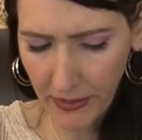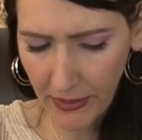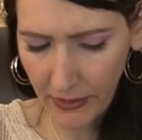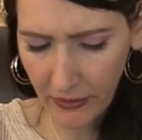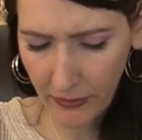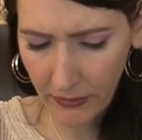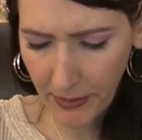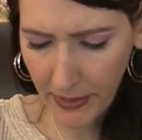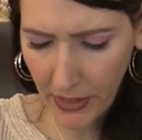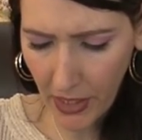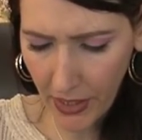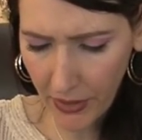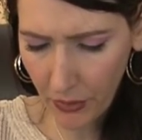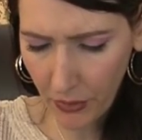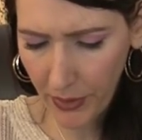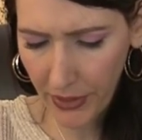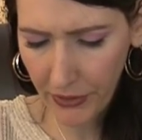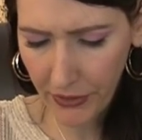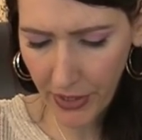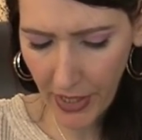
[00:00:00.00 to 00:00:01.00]
needs to be cut
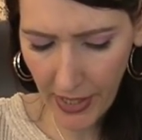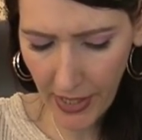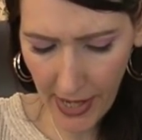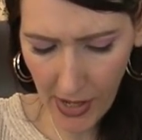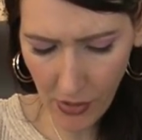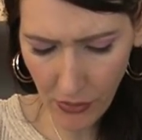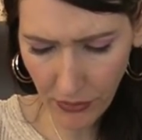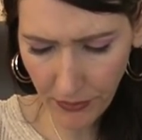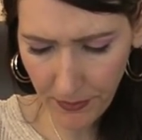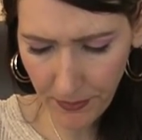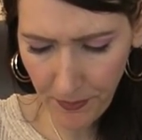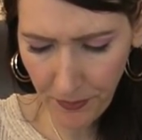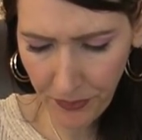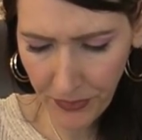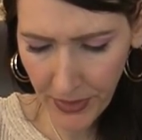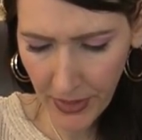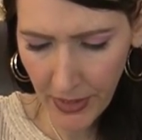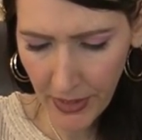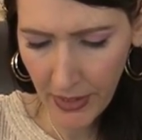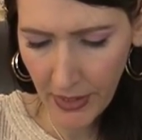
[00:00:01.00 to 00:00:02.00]
away or cut out.
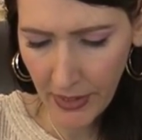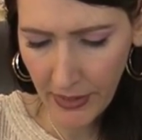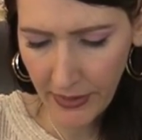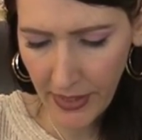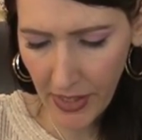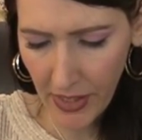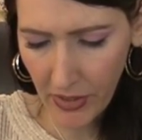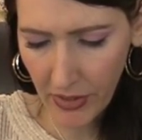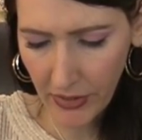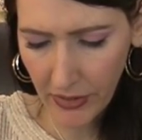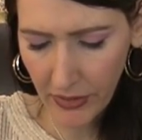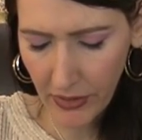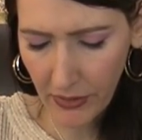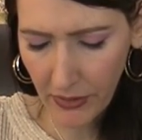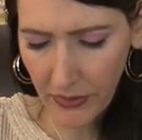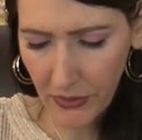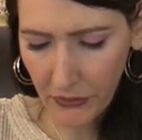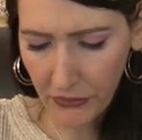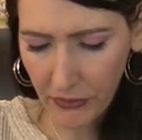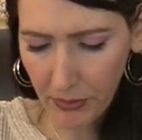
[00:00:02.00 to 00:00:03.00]

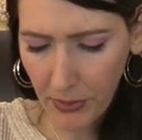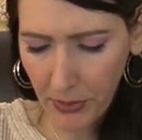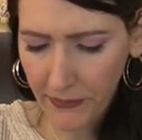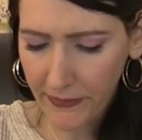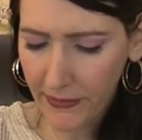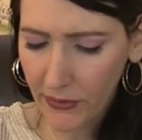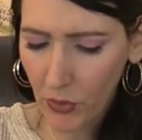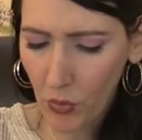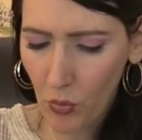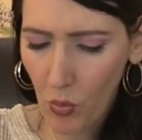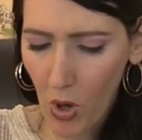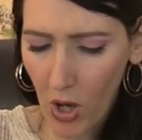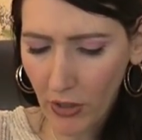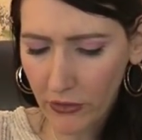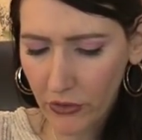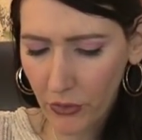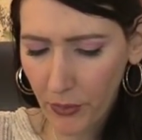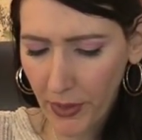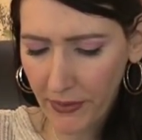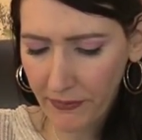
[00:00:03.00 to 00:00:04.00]
There's a person who
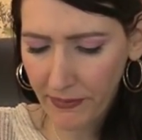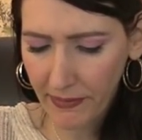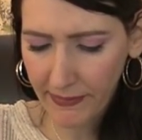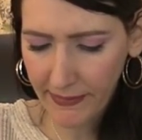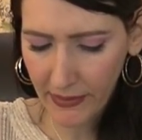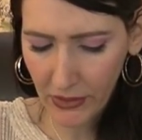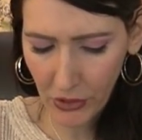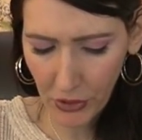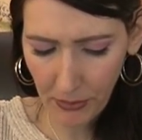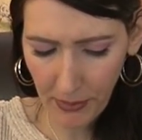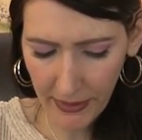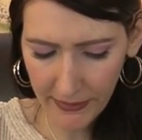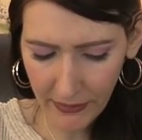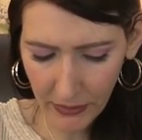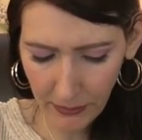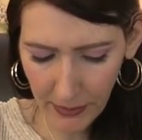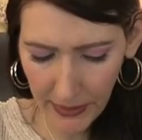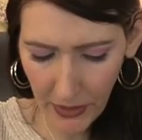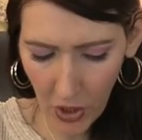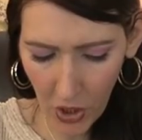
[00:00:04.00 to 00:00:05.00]
walked away physically or mentally
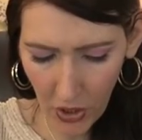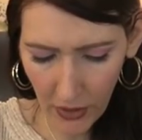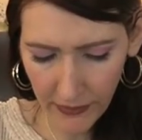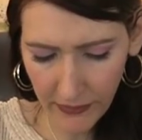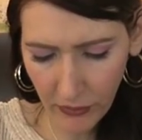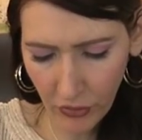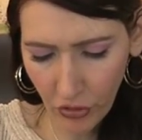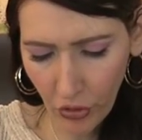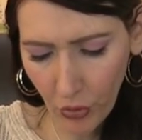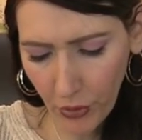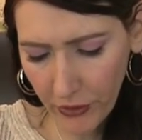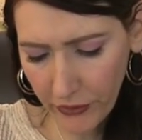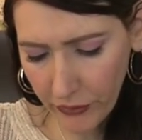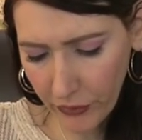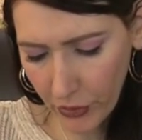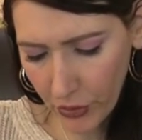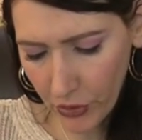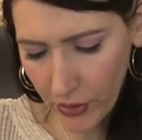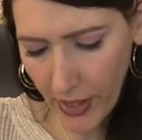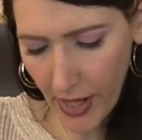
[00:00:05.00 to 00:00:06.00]
because of a Taurus,
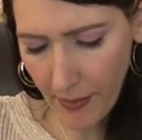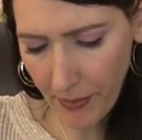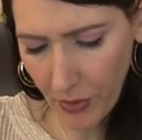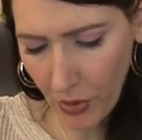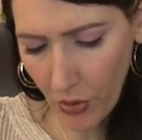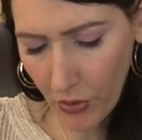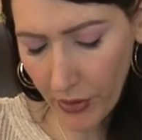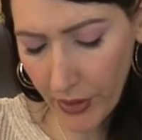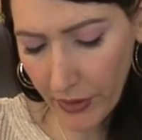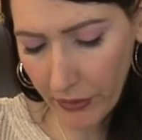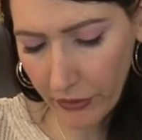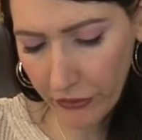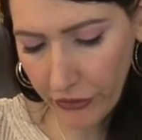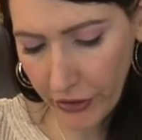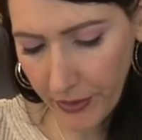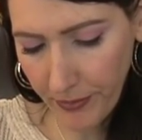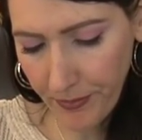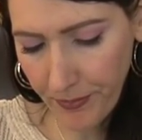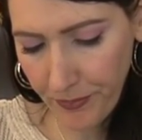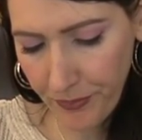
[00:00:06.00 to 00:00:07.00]
Virgo, Capricorn
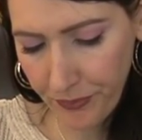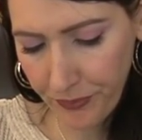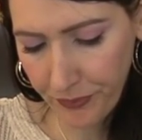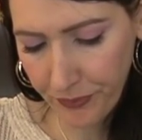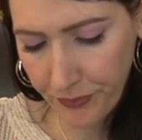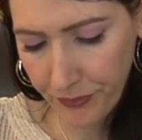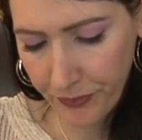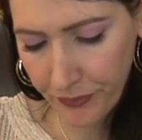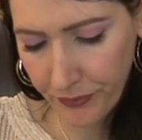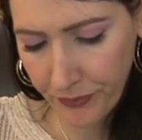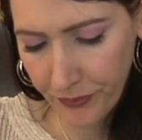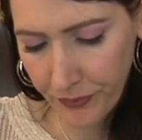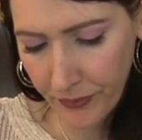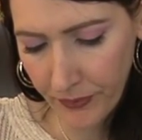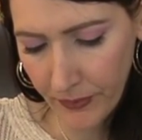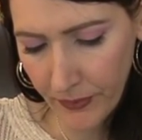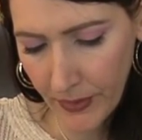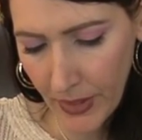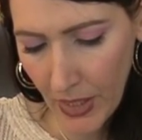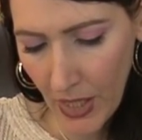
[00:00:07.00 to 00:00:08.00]
energy.
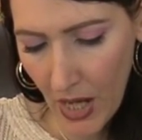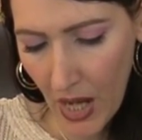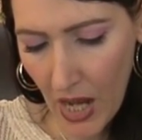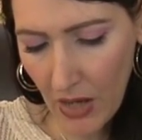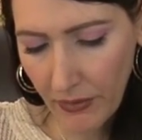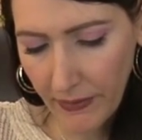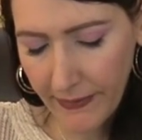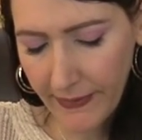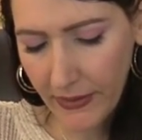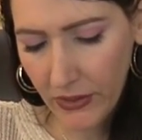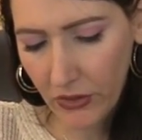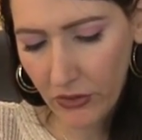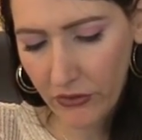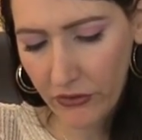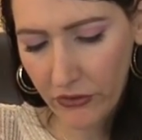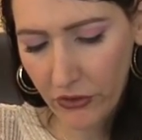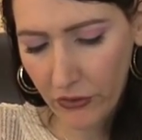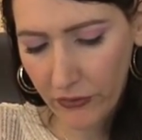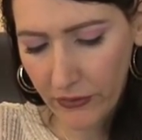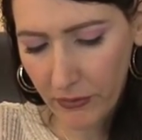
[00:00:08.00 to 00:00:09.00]
Obviously, there's
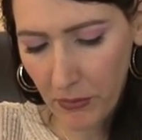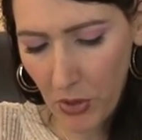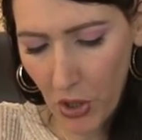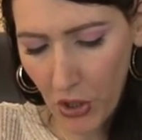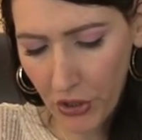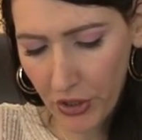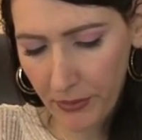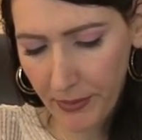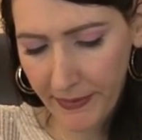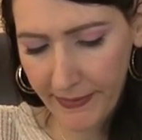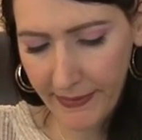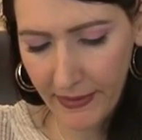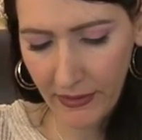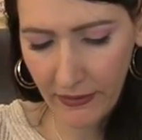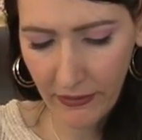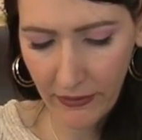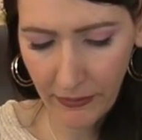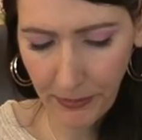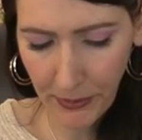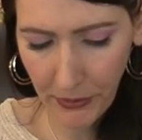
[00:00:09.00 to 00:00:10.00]
still some arguments and
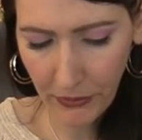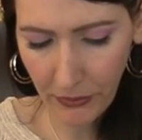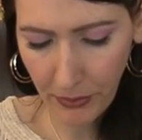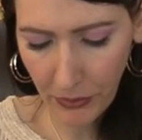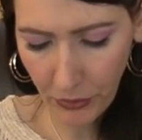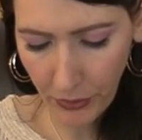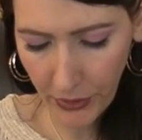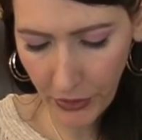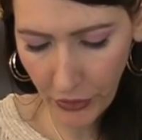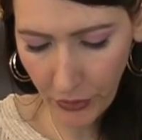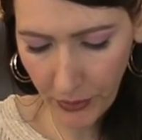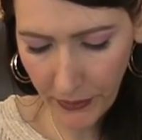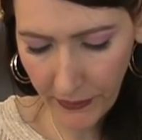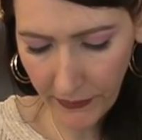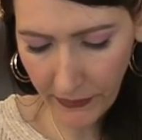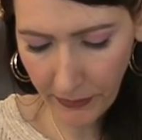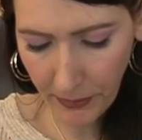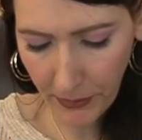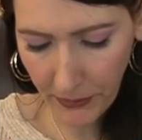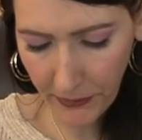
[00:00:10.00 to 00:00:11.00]
disputes between you and
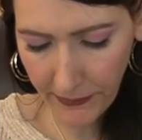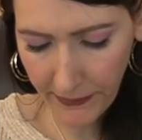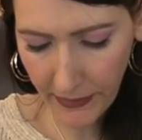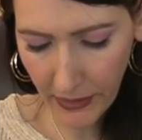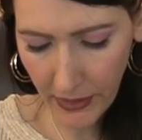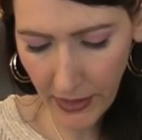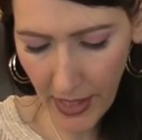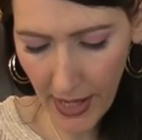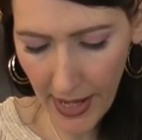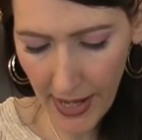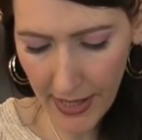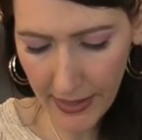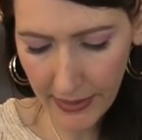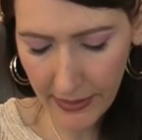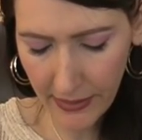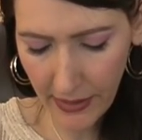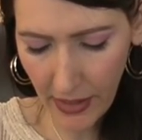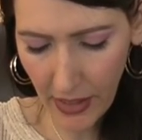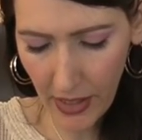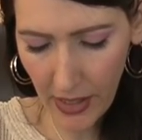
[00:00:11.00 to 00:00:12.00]
this person,
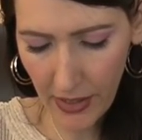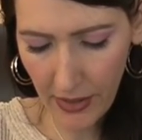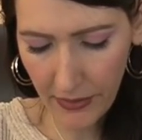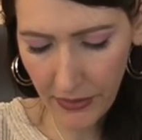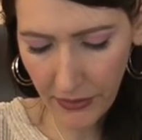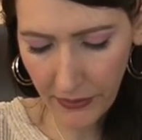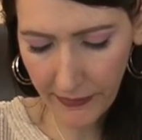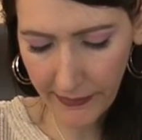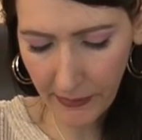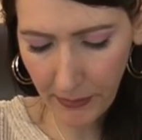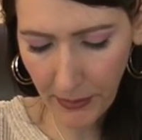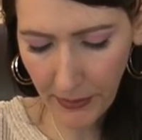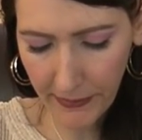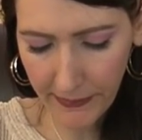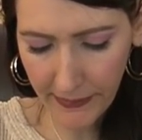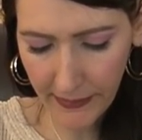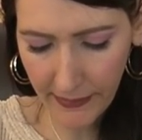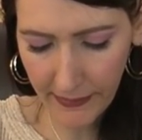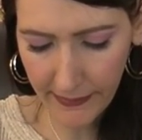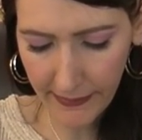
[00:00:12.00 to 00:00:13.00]
and there's a
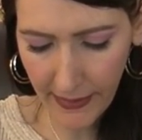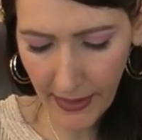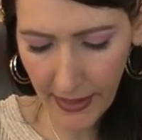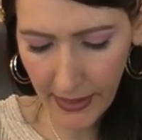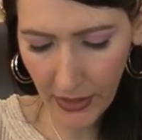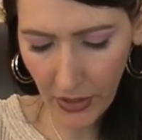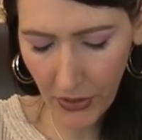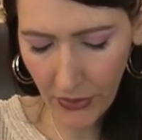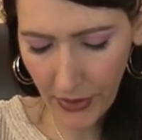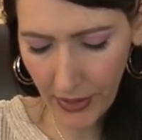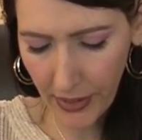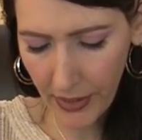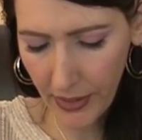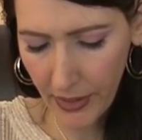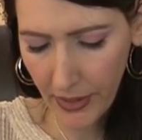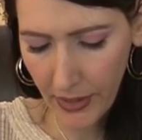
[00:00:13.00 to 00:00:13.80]
person that's like, all right,